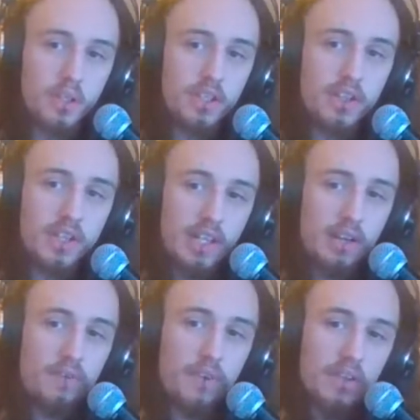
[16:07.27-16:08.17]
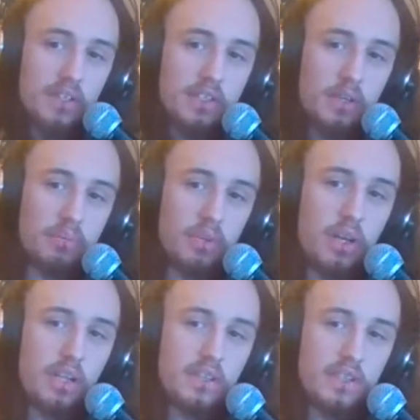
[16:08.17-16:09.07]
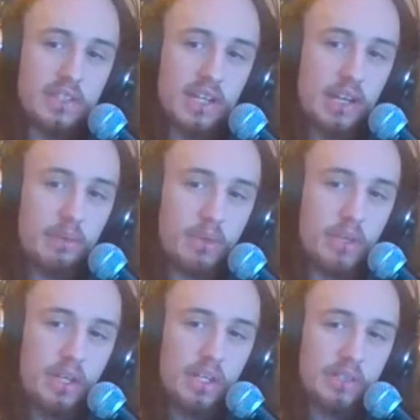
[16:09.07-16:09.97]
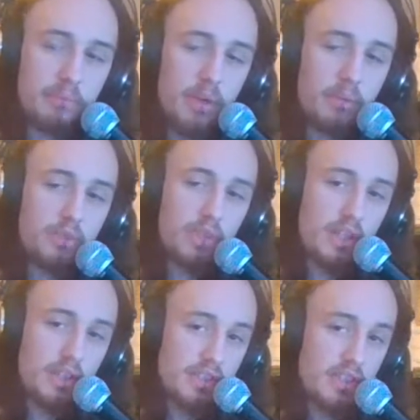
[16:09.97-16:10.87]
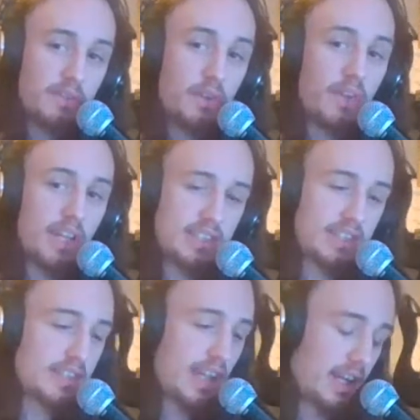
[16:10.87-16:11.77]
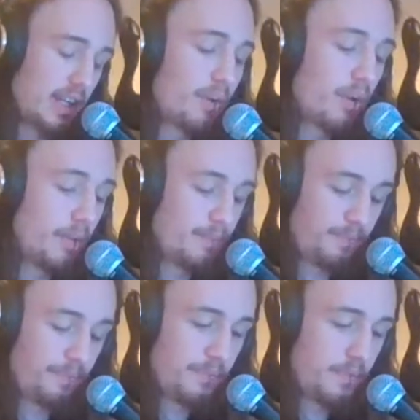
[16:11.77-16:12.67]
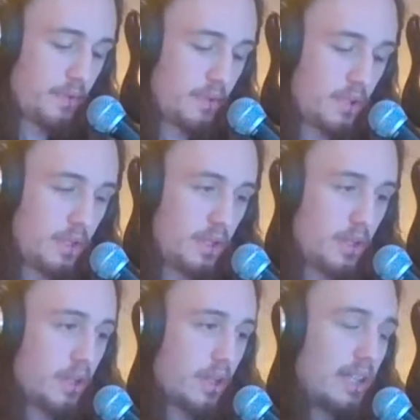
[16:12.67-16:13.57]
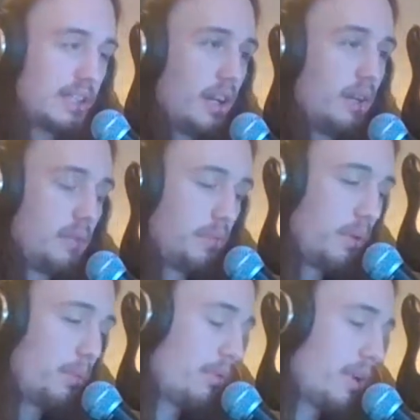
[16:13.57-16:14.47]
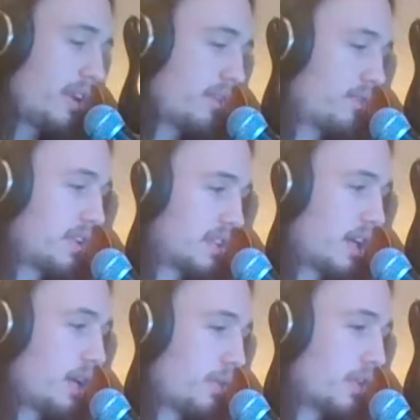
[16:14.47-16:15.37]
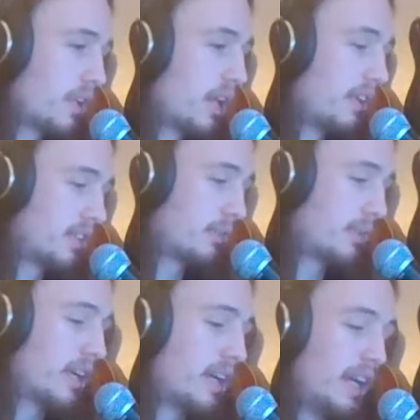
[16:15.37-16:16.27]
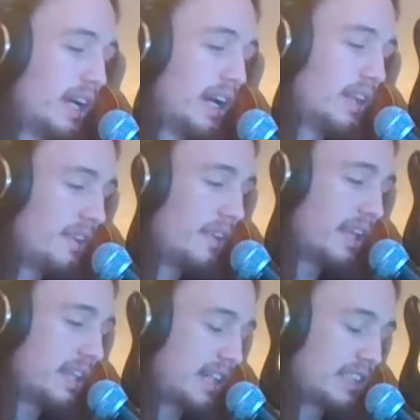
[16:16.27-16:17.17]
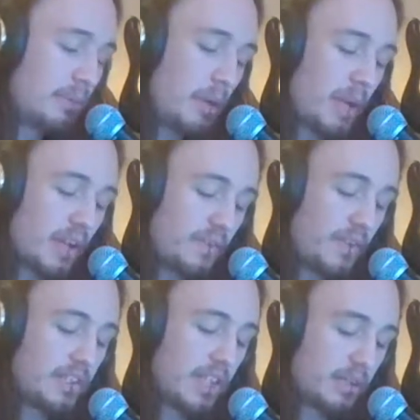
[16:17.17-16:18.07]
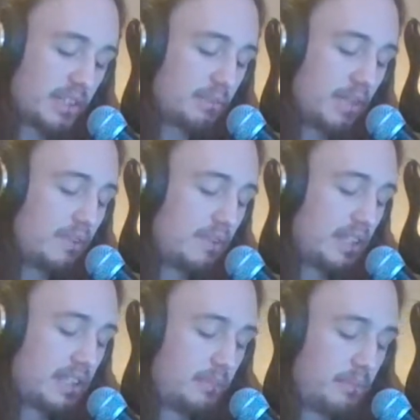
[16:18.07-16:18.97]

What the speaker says: So to clarify, the top line on the tab is the bottom string closest to the floor. That's exactly right. Okay, so when we're reading for guitar or ukulele or something, it tends to be a bit confusing, where sometimes it's